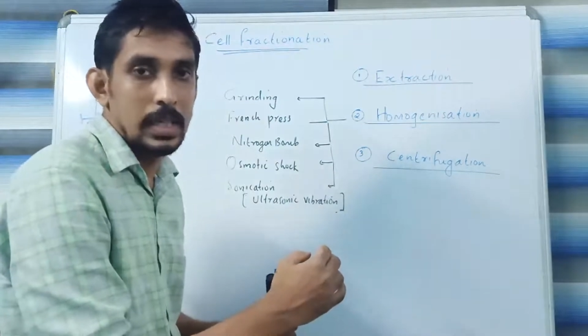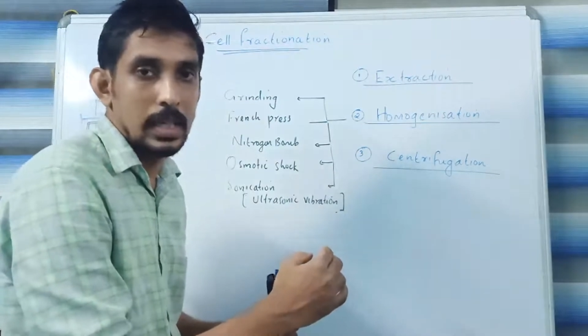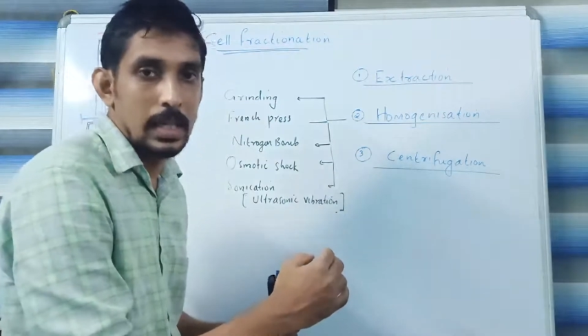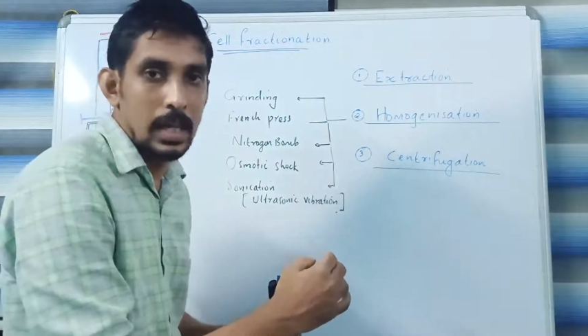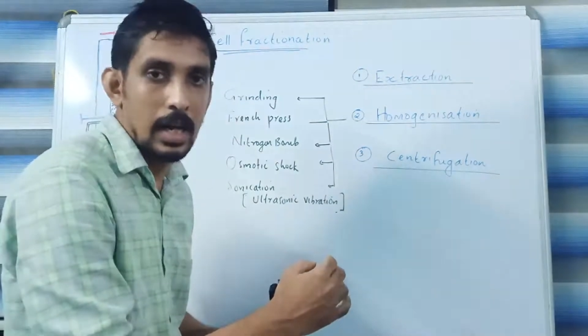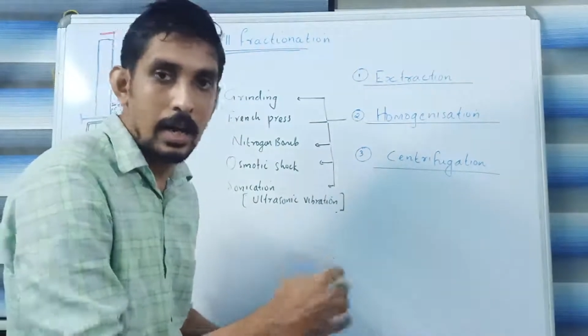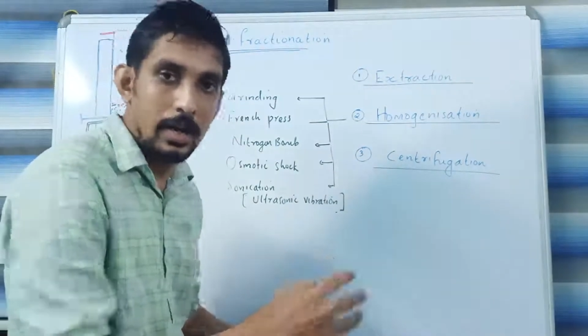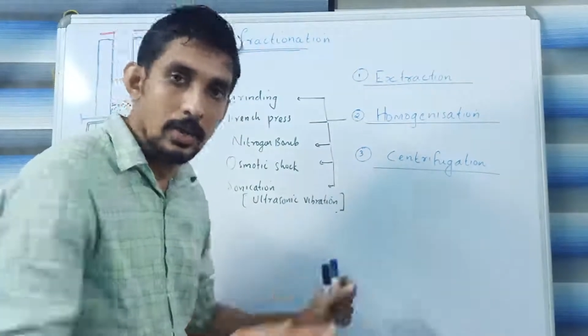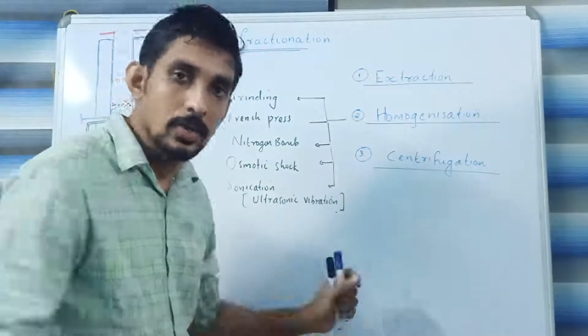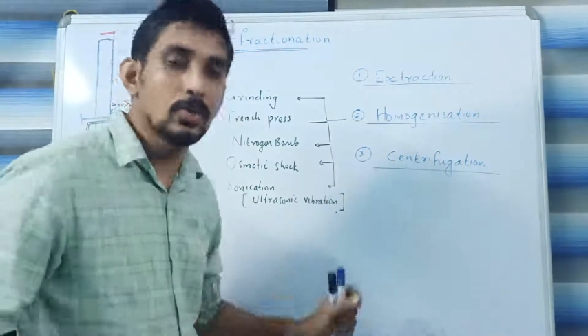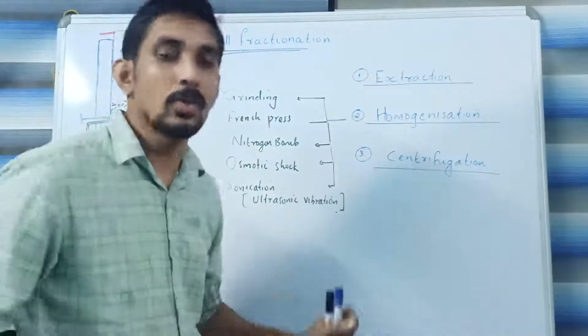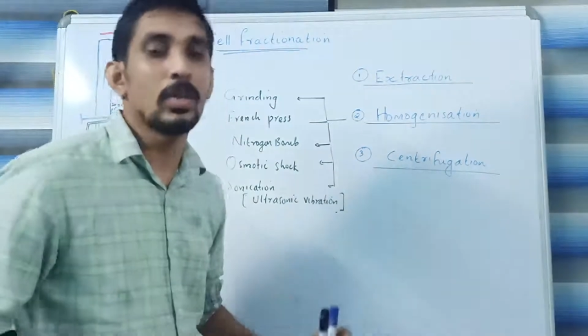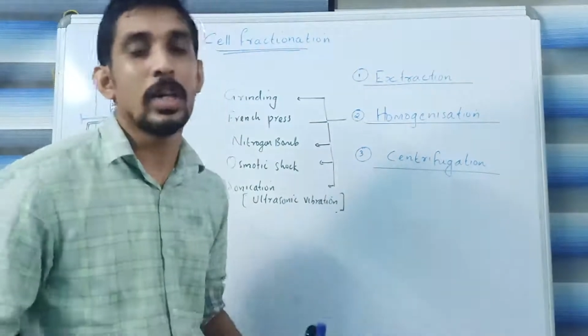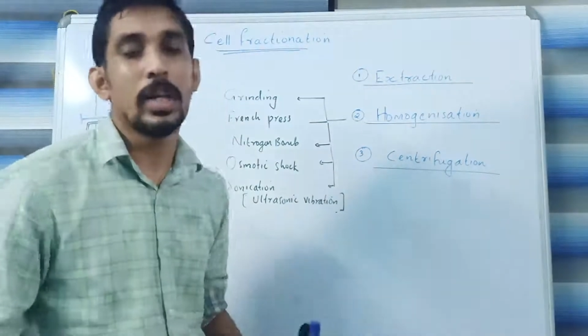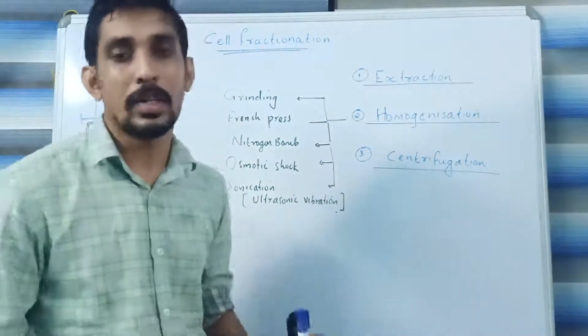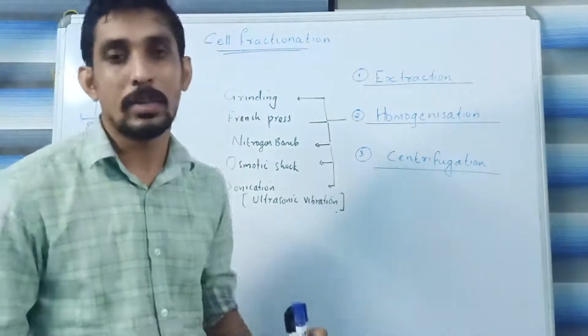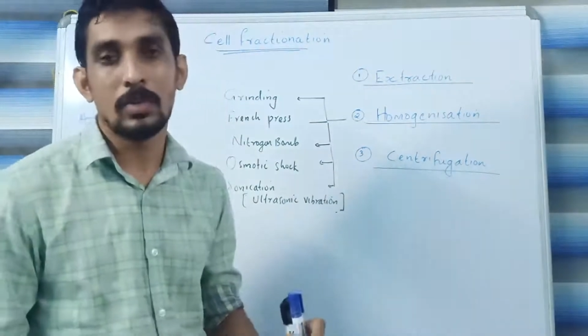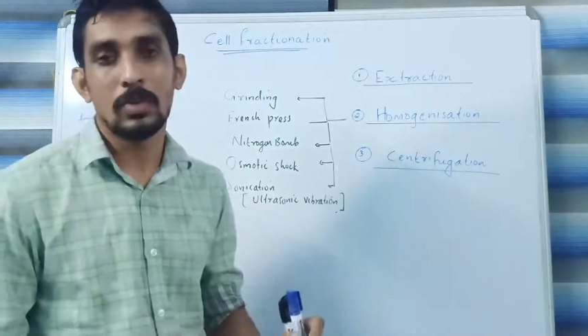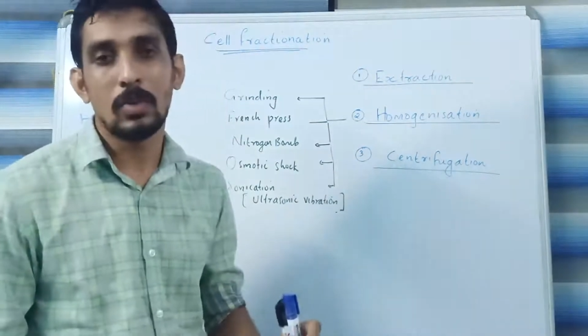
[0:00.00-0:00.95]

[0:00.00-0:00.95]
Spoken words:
isolate